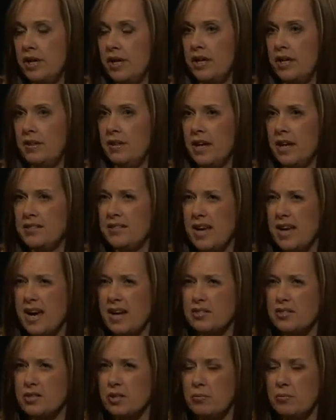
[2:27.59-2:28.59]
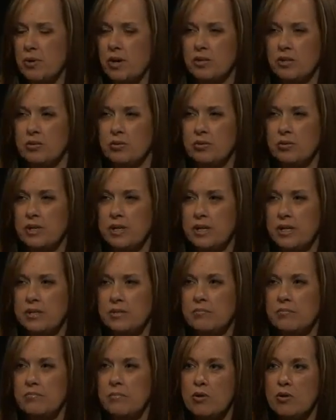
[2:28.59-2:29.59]
and that's actually where a doula
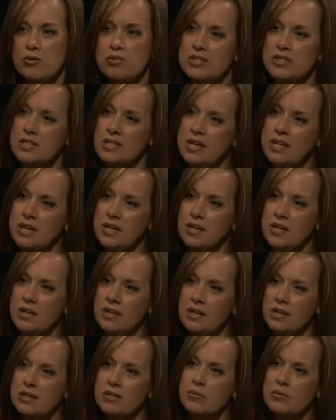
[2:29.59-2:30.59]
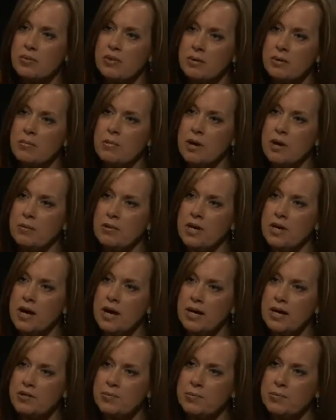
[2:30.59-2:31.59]
is most needed, is with a mom in the
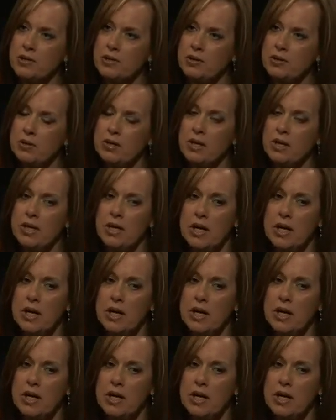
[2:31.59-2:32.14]
hospital.